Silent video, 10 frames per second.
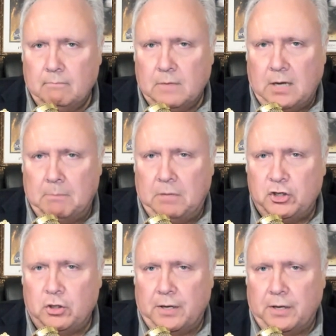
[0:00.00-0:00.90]
God
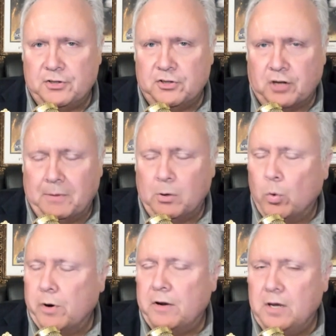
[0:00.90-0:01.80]
bless you, ladies and gentlemen.
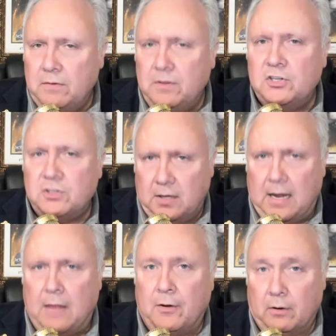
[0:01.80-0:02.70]
We're in this
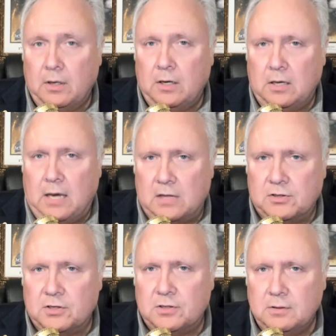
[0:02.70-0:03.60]
together in
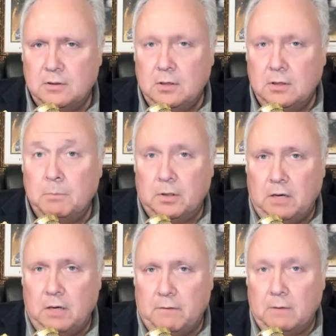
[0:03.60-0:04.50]
Kansas.
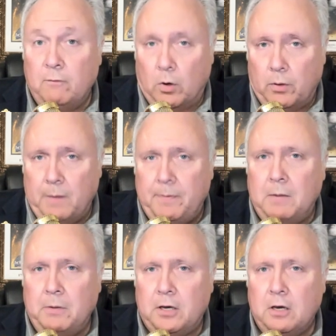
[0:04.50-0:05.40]
Believe it. For the
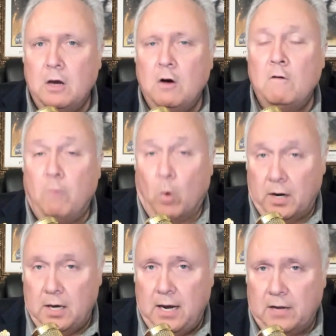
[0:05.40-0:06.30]
Republic,
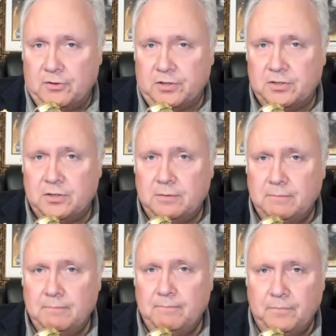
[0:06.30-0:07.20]
for Kansas.
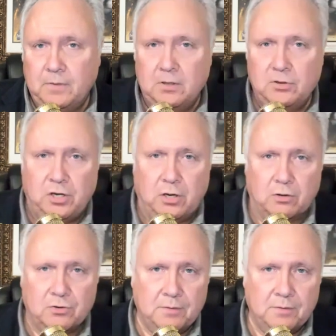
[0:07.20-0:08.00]
Cheers.